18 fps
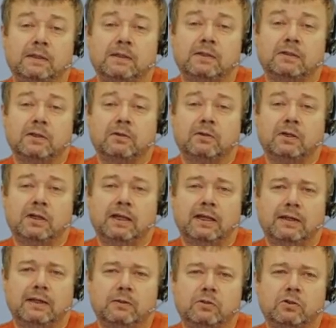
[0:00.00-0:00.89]
So the
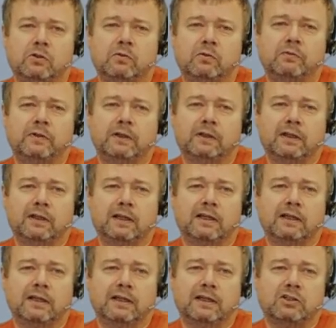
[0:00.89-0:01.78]
cloud should feel
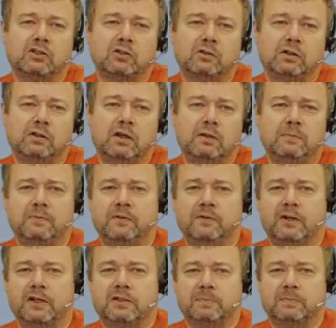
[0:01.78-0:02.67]
like a natural home
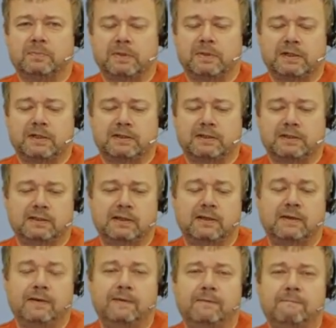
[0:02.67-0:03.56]
for
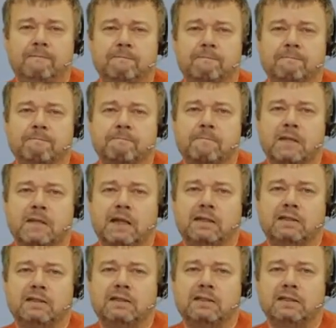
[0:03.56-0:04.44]
HPCC.
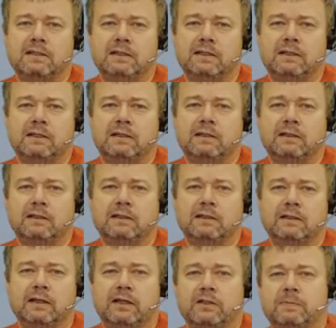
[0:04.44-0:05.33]
And indeed,
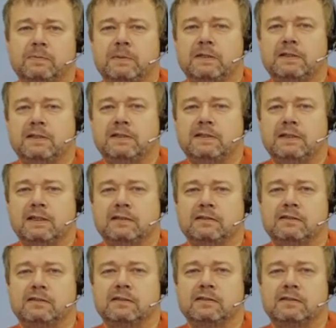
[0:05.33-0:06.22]

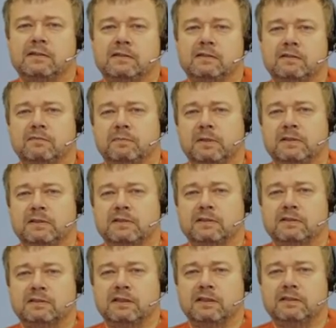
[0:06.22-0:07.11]
HPCC instances have
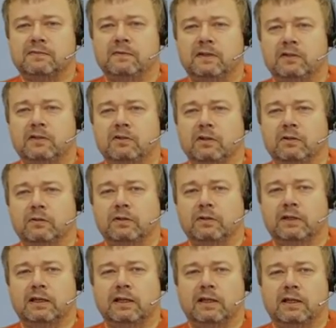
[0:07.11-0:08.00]
been successfully
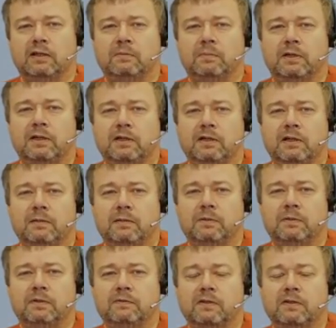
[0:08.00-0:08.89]
run on the cloud by
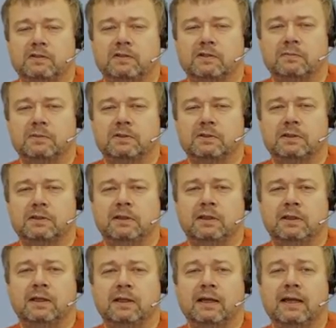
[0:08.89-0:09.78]
a number of
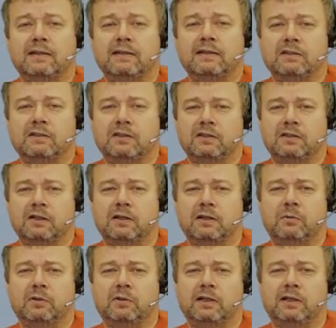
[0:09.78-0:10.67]
customers and
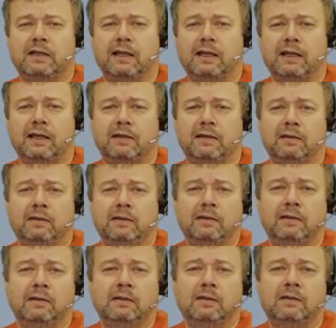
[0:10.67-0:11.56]
internally within
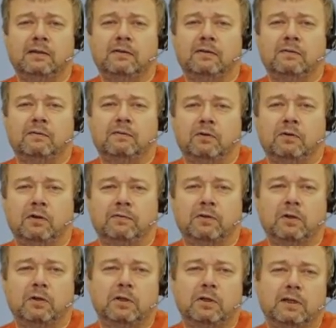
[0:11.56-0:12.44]
LN
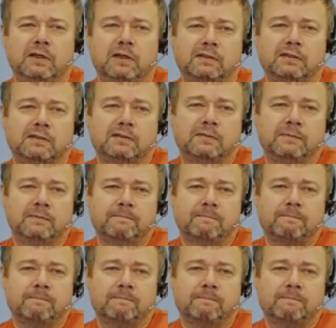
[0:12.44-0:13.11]
for a few years.